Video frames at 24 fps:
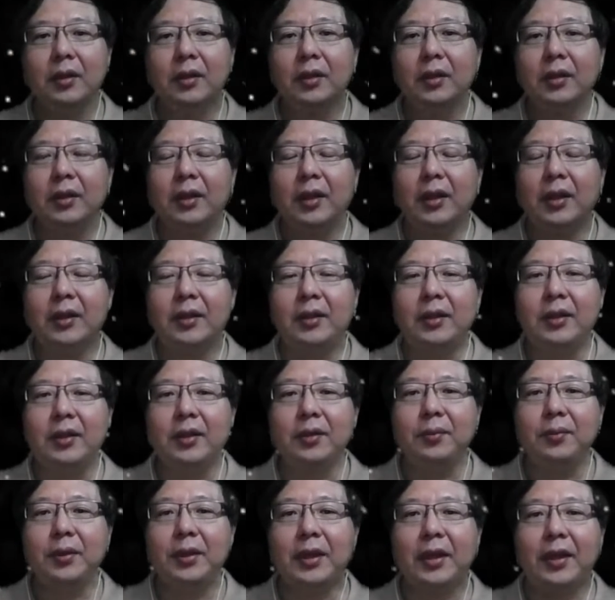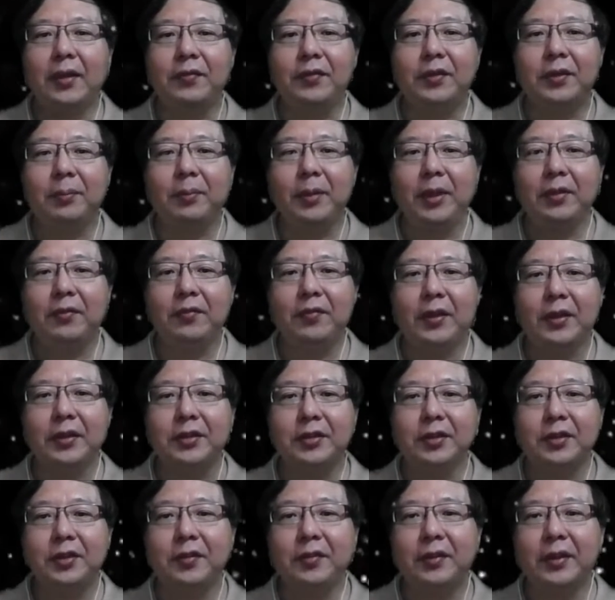Okay, and here we have the main
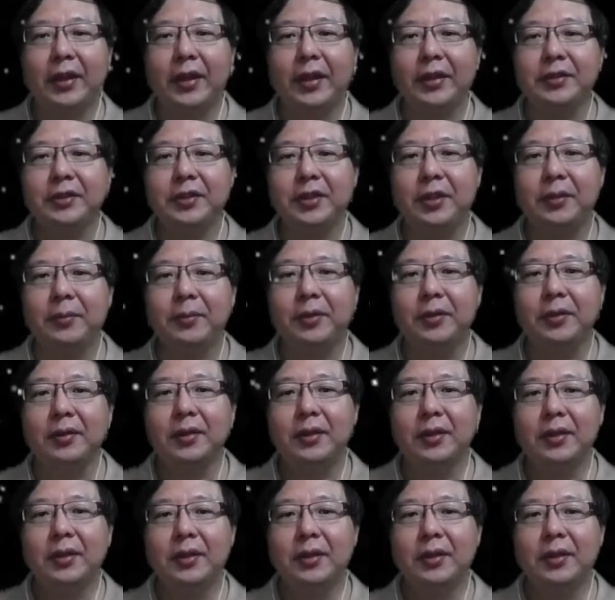function of the hash table.